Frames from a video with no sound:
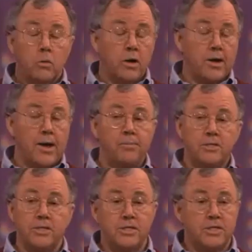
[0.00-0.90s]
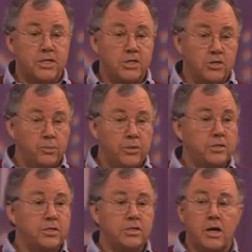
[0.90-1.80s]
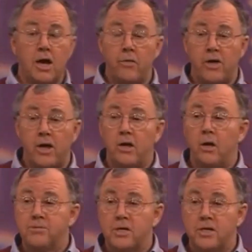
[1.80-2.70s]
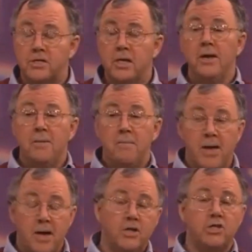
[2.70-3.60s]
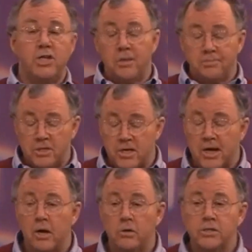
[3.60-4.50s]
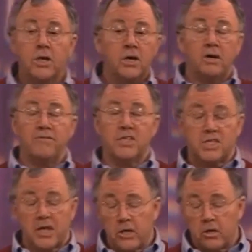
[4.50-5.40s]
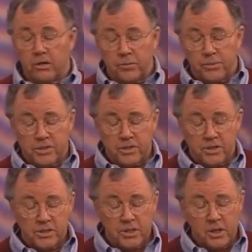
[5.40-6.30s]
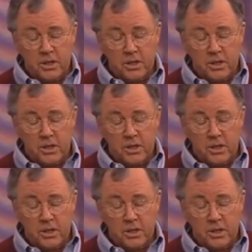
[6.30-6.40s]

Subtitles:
what happens in a seasonal business and how that helps us manage the ups and downs of the cycle of a business.